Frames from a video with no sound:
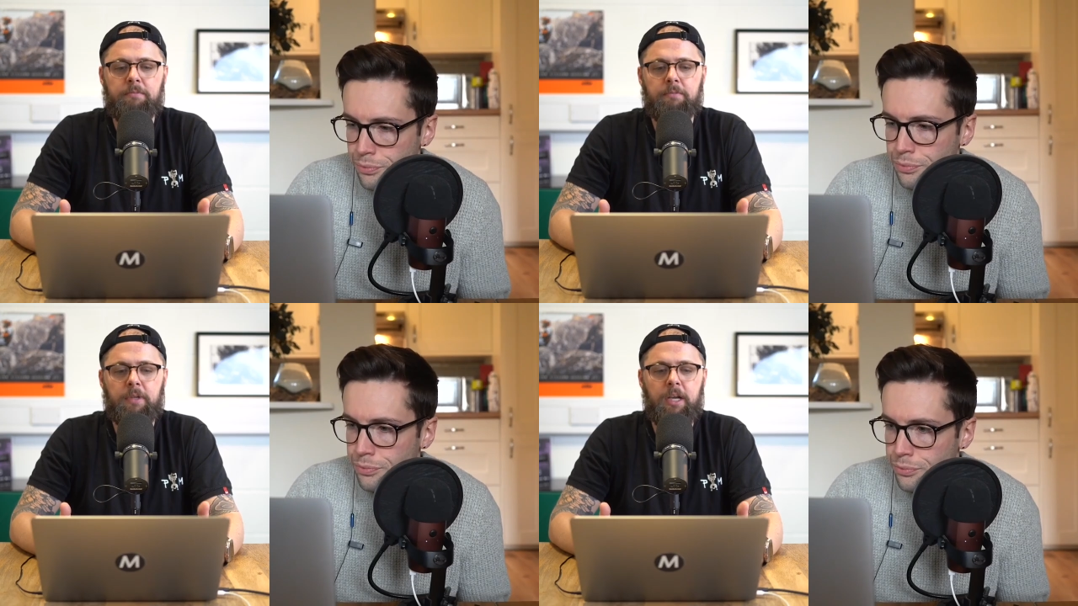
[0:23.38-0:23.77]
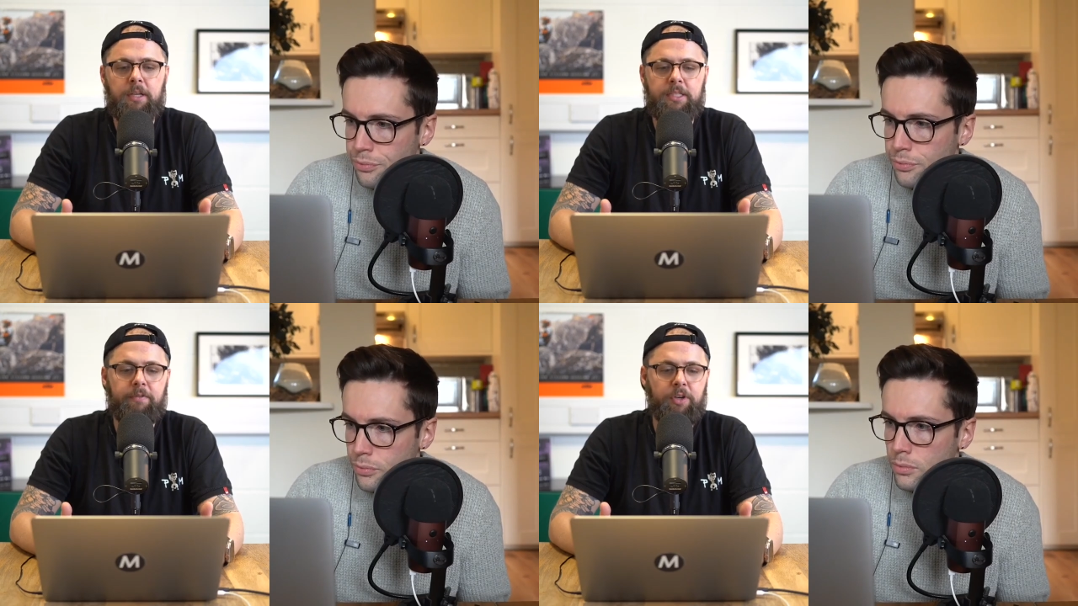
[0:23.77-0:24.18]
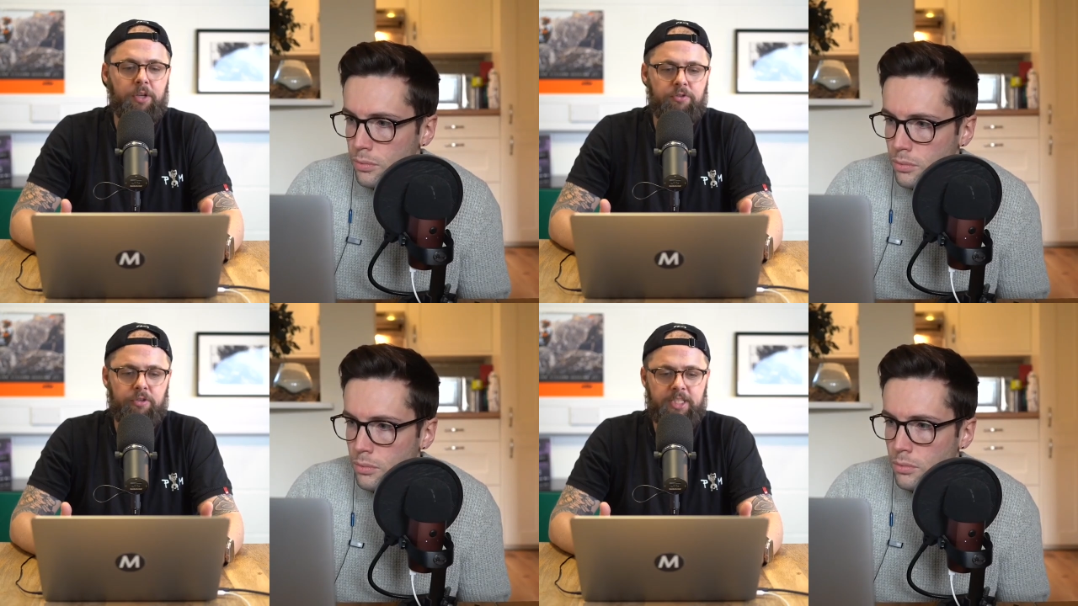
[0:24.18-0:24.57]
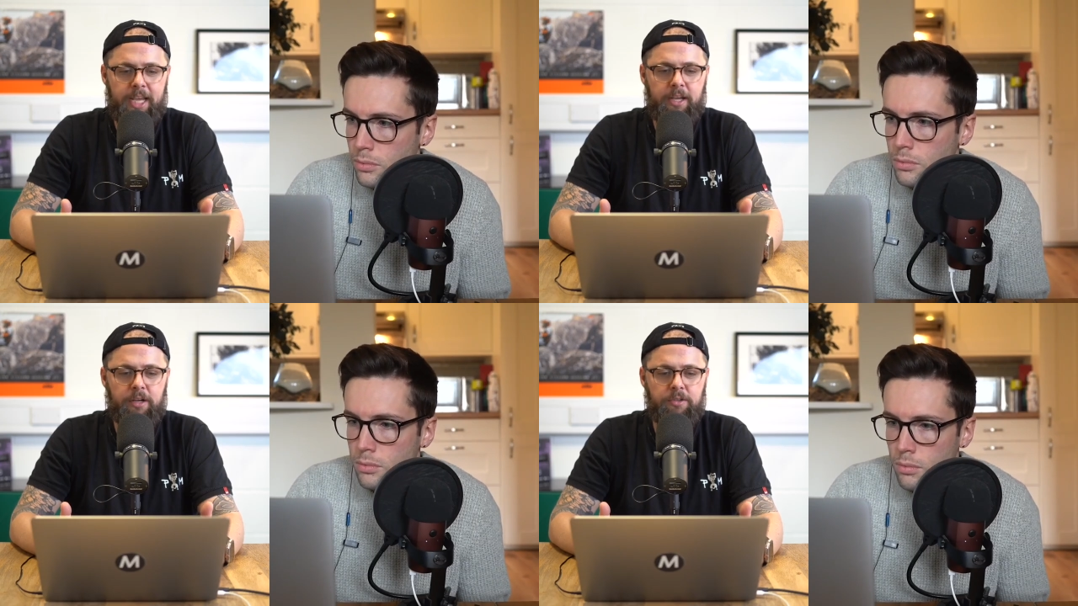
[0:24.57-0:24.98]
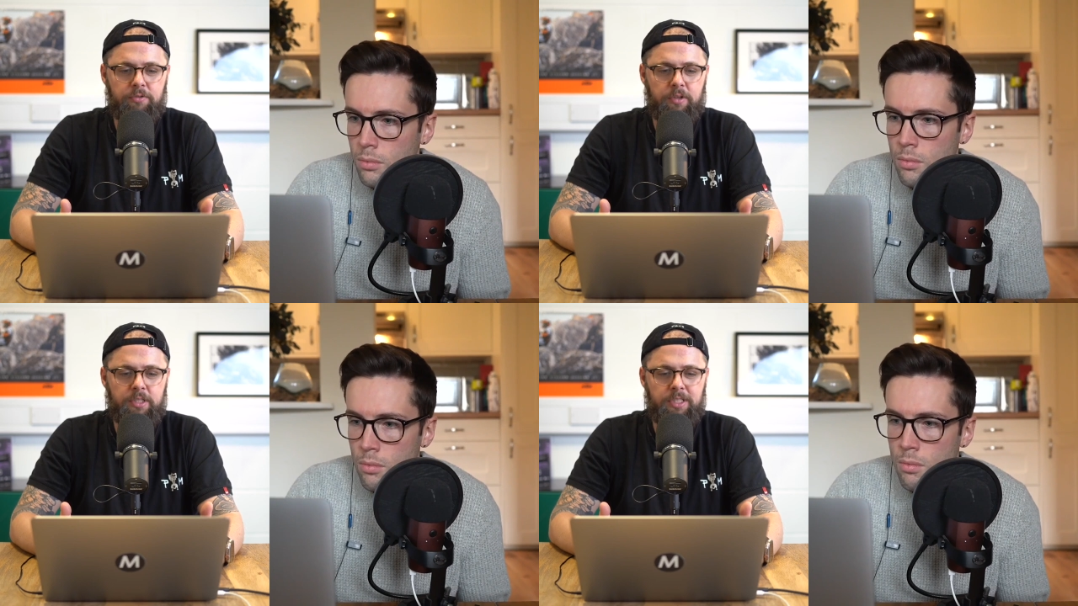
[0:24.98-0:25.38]
Speaker 1: Kind of 700s,
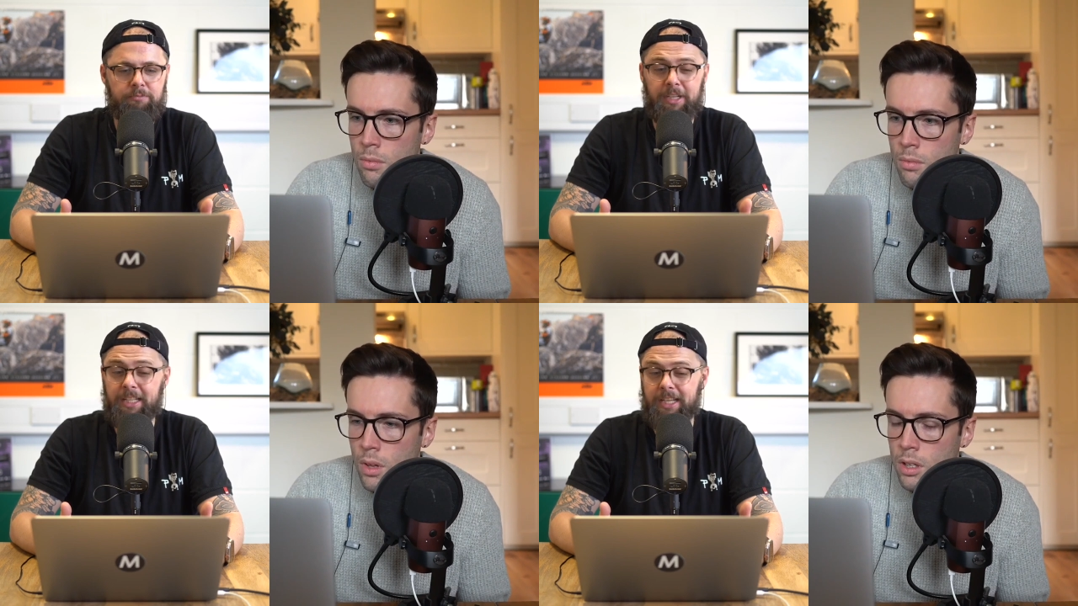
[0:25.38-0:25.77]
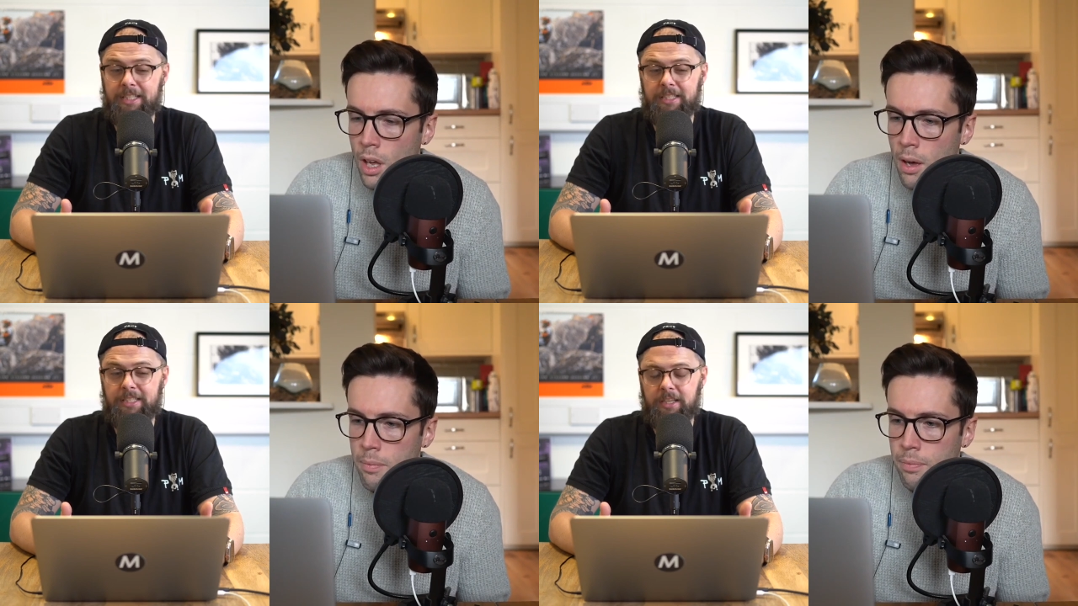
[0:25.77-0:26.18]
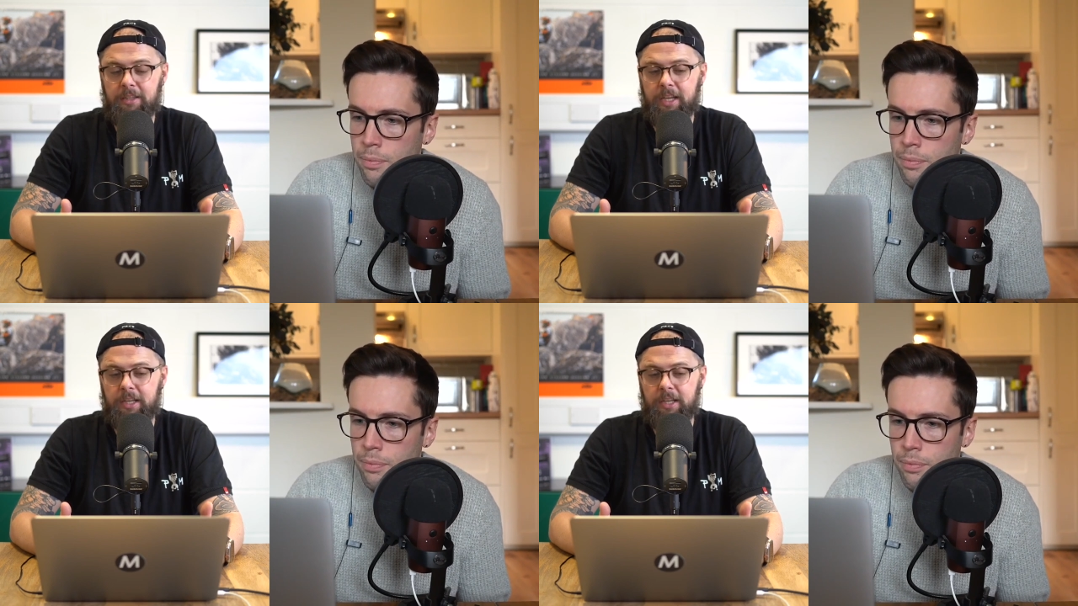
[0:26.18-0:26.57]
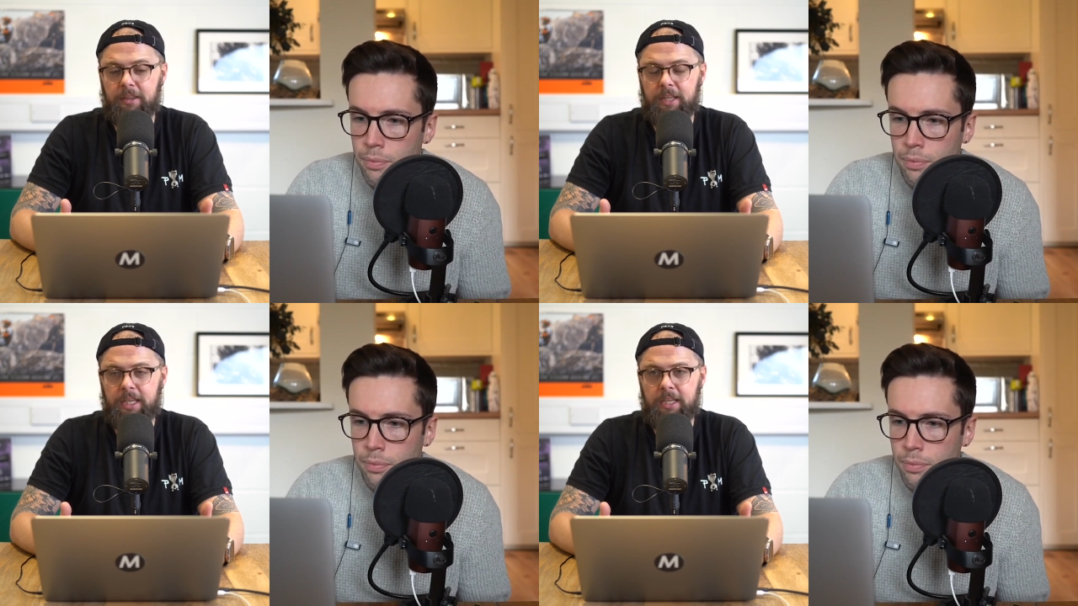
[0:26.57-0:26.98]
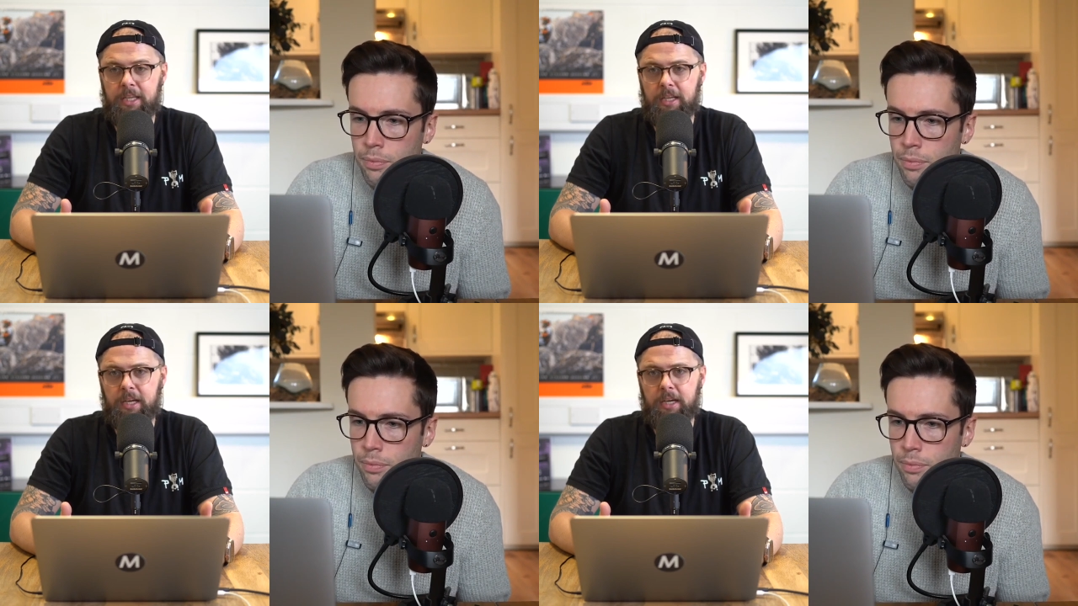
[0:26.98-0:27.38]
800s. Really, it's like yeah. you're looking at
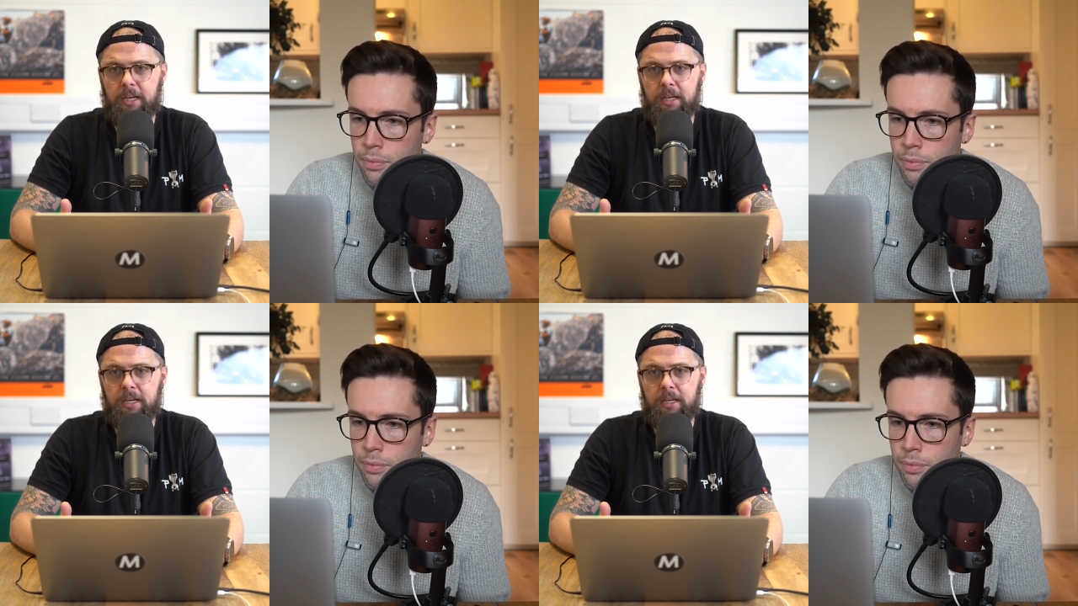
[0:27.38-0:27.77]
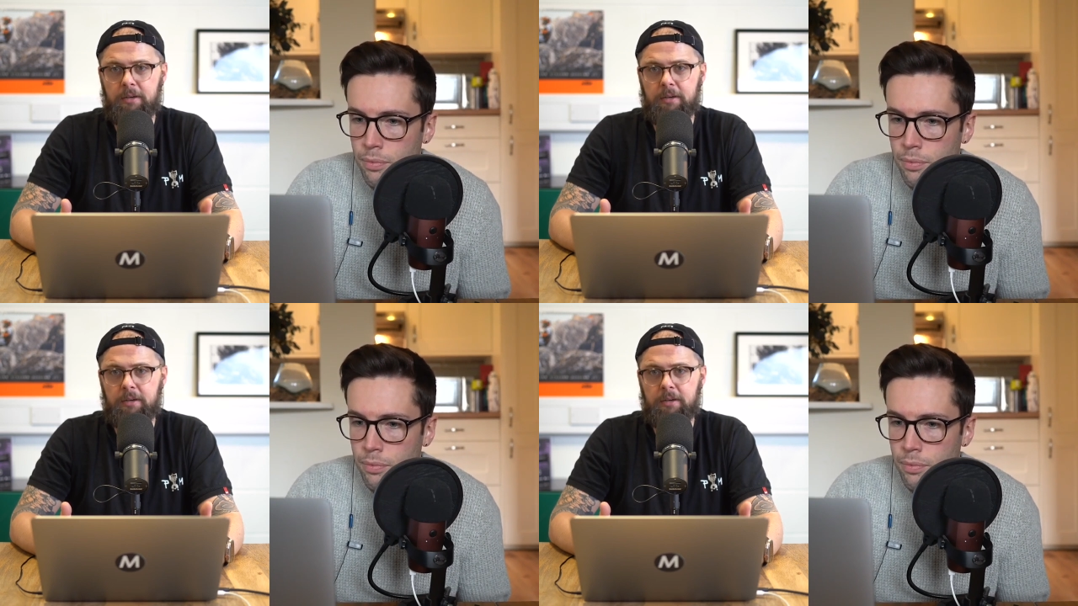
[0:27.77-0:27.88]
the, uh, well,